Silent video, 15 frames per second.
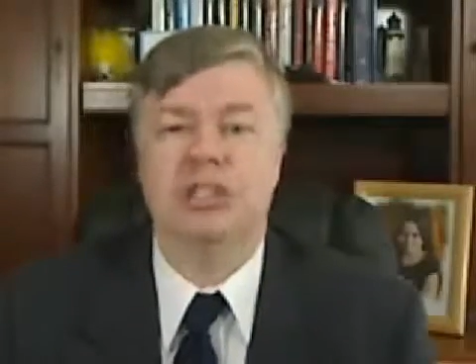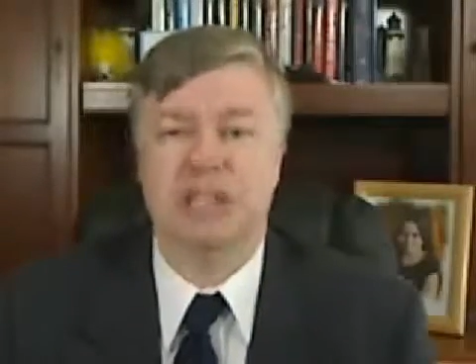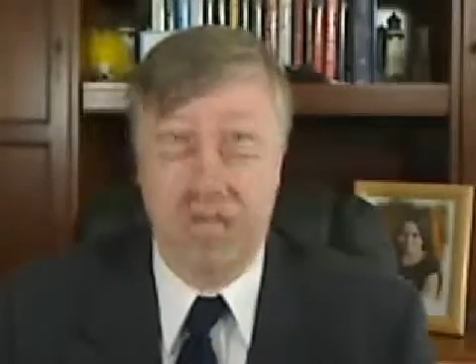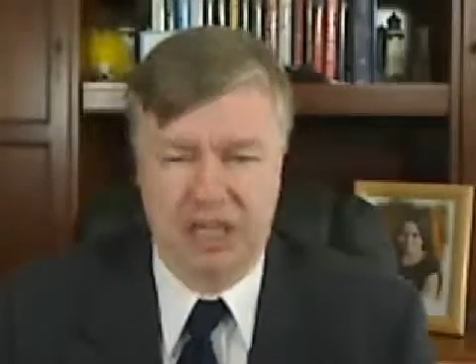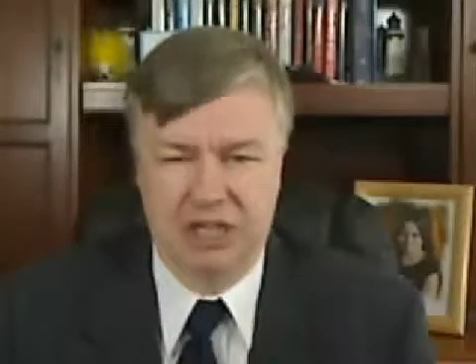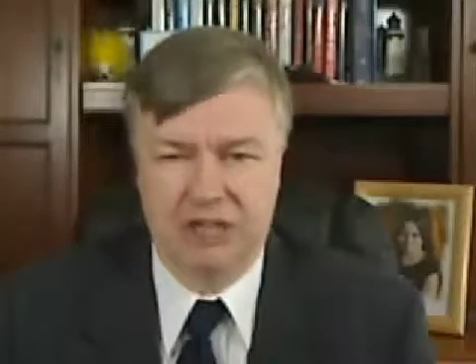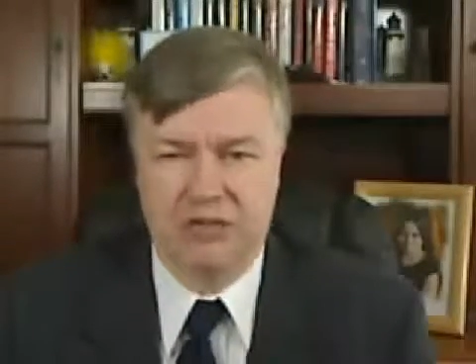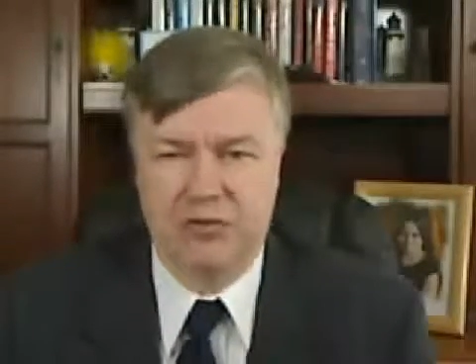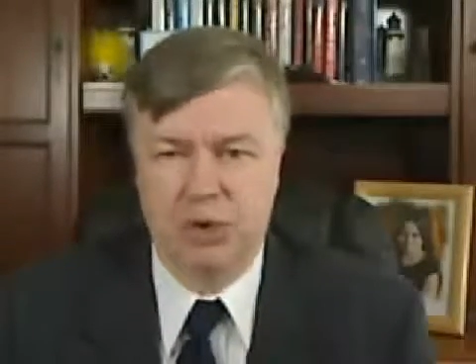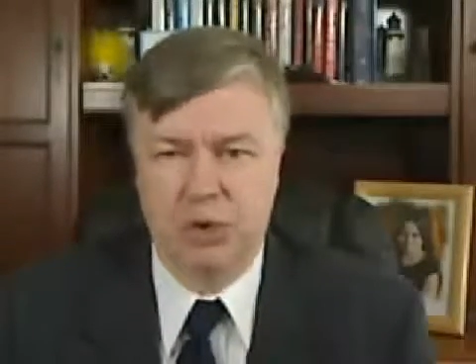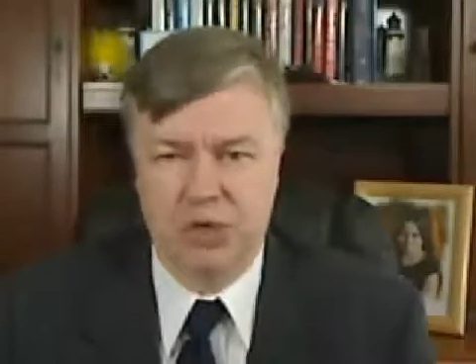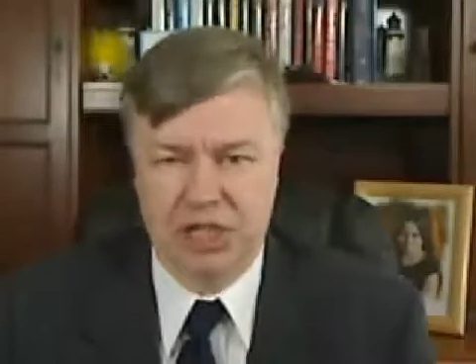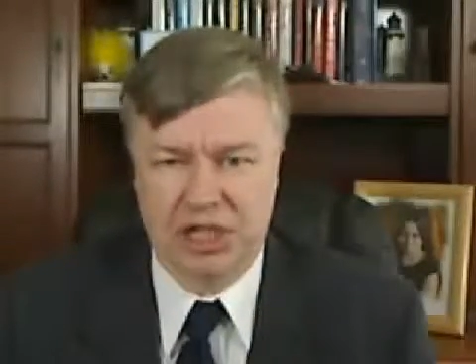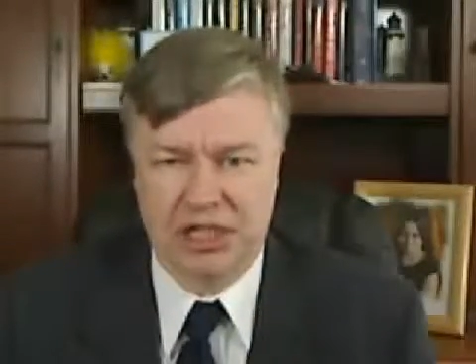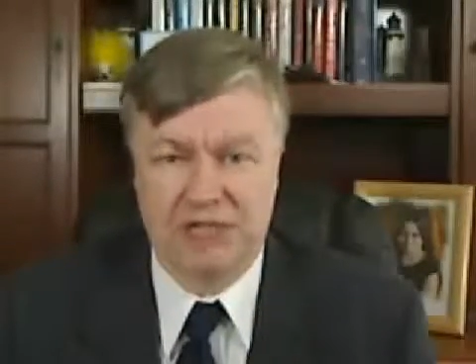Get on the
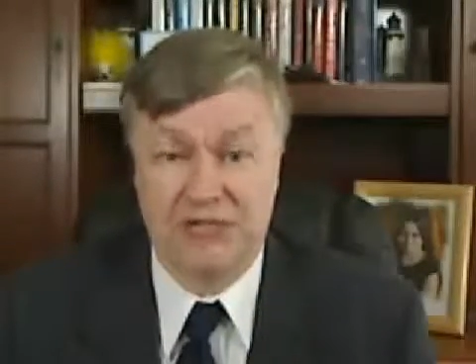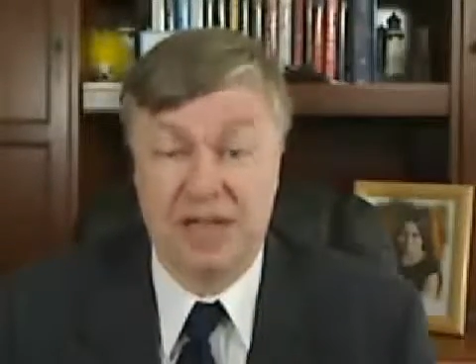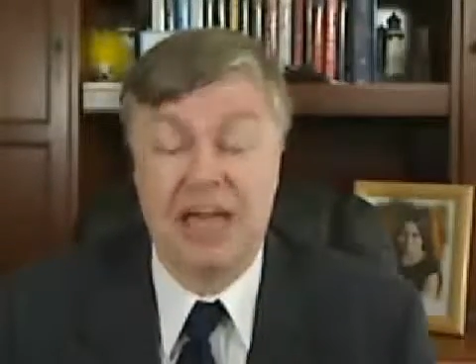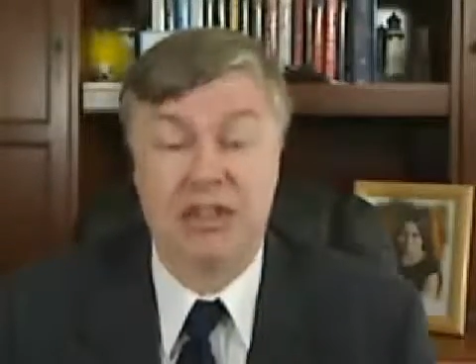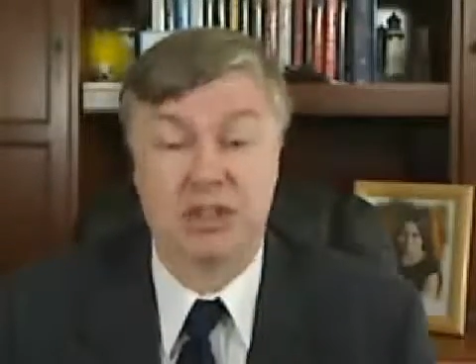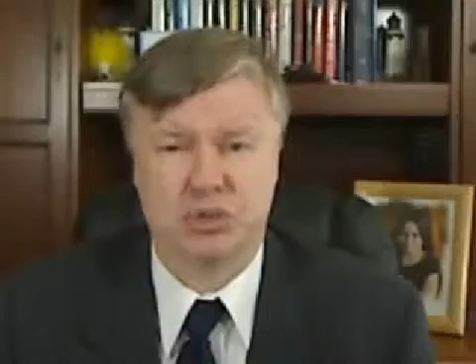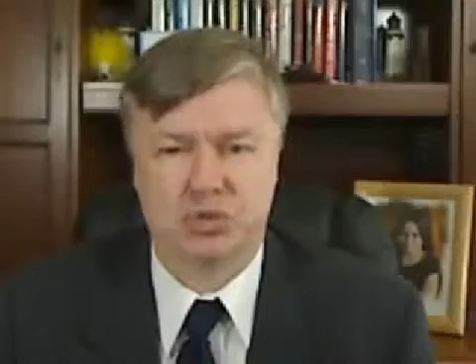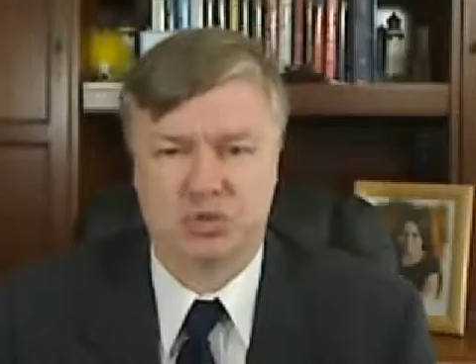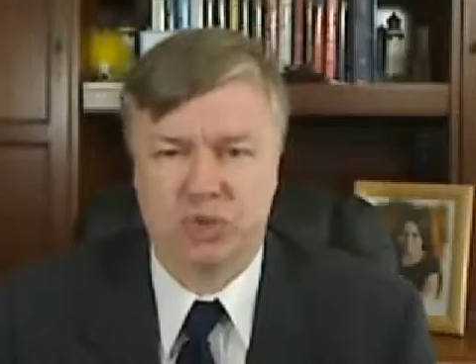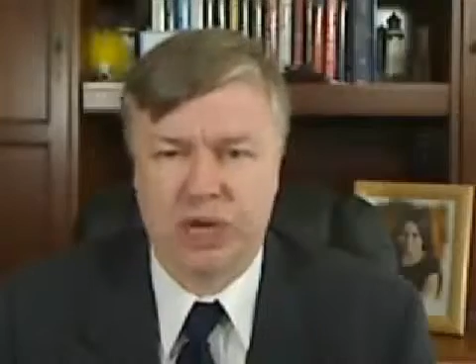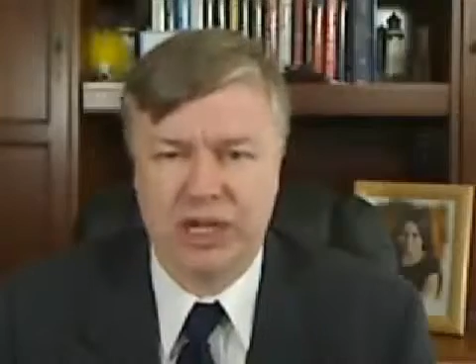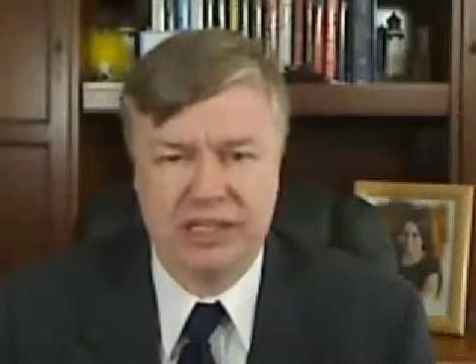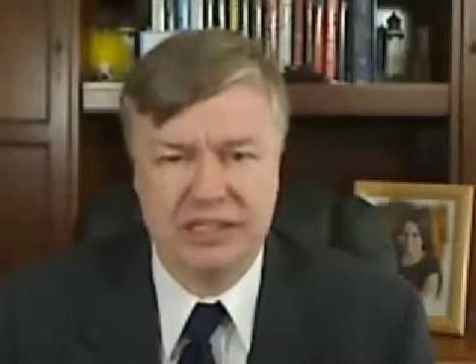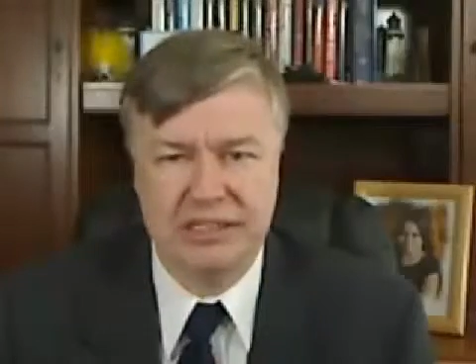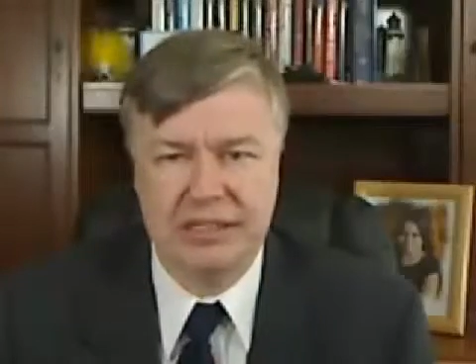phone, get on the facts
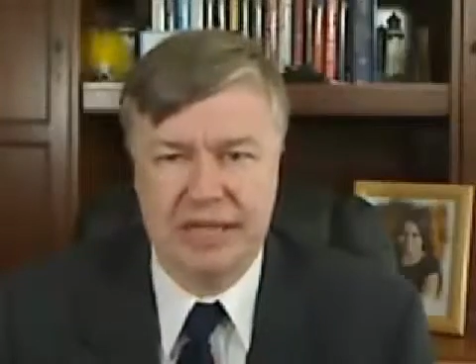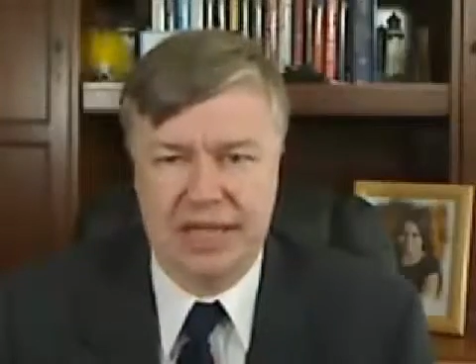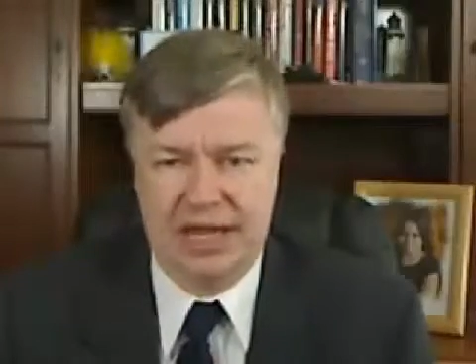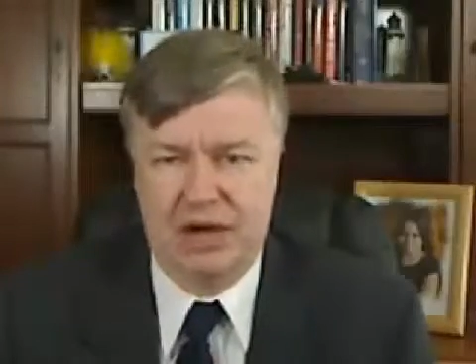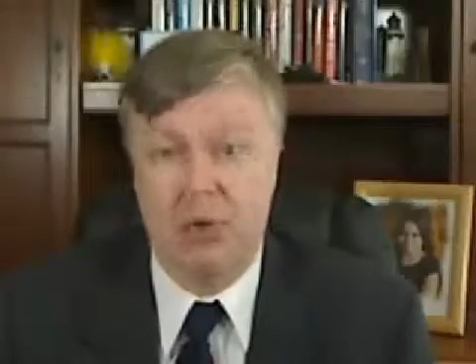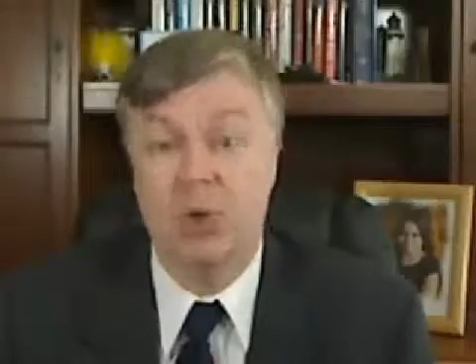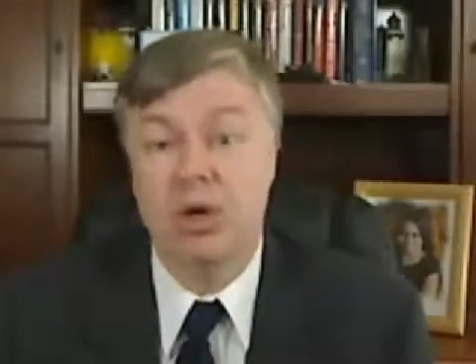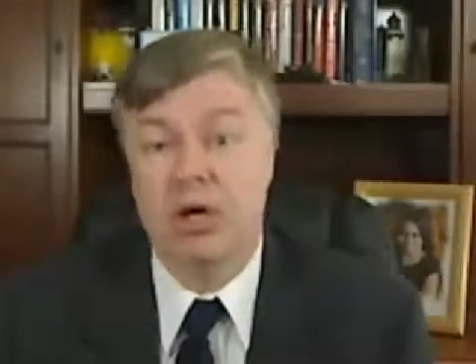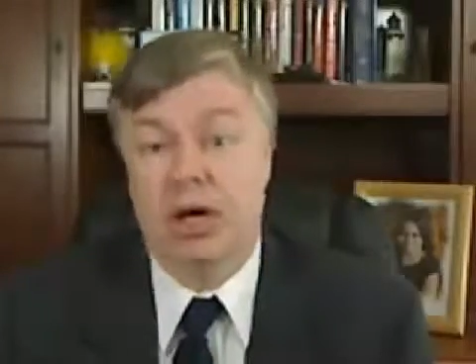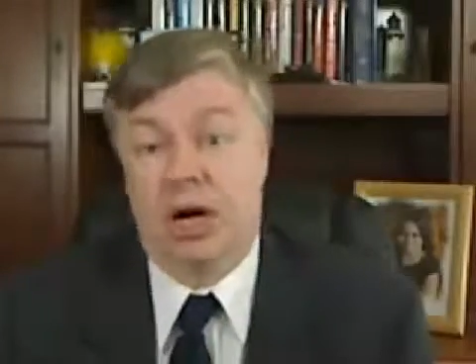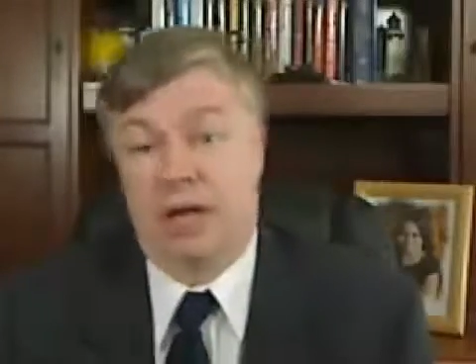right now.